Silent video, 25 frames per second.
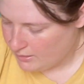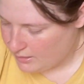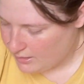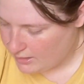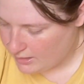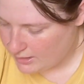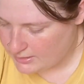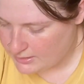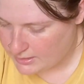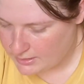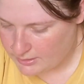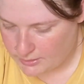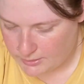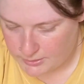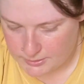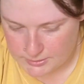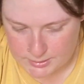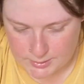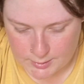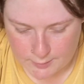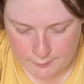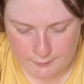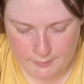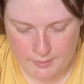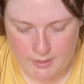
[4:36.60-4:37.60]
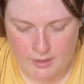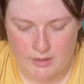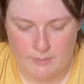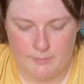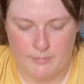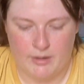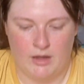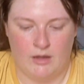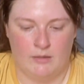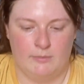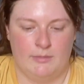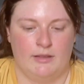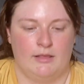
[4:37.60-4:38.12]
And then also from
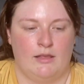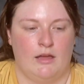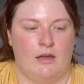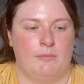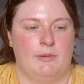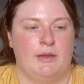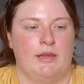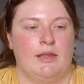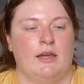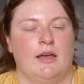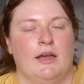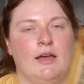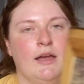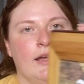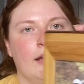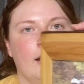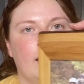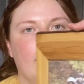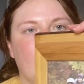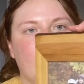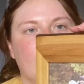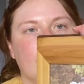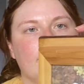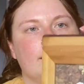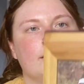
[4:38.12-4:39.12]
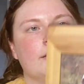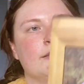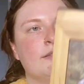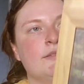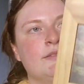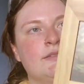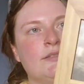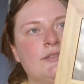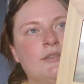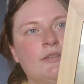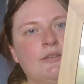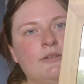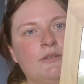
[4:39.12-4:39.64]
Hobby Lobby, I got this,
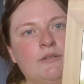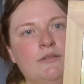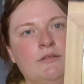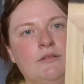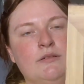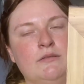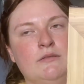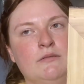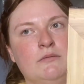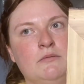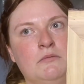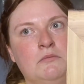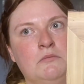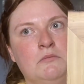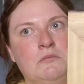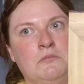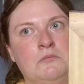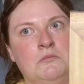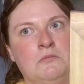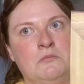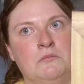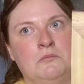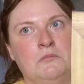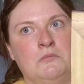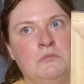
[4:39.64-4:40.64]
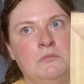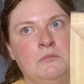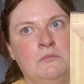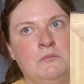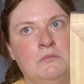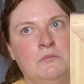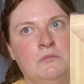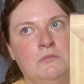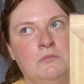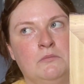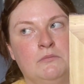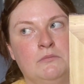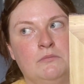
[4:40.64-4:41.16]

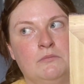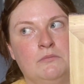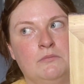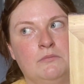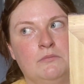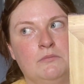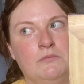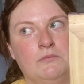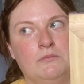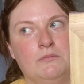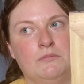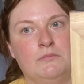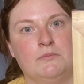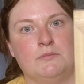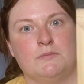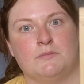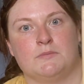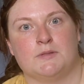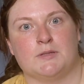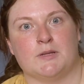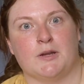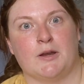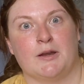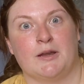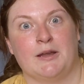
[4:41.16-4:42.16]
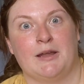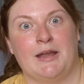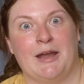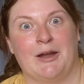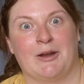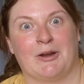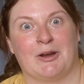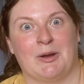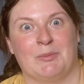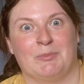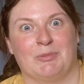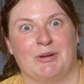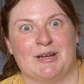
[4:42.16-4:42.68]
sorry, air
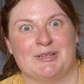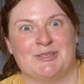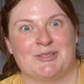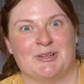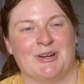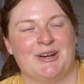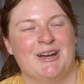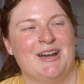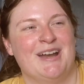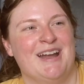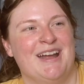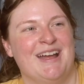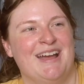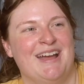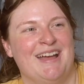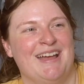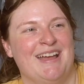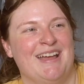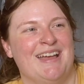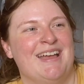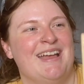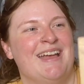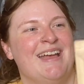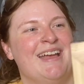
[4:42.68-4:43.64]
compressor.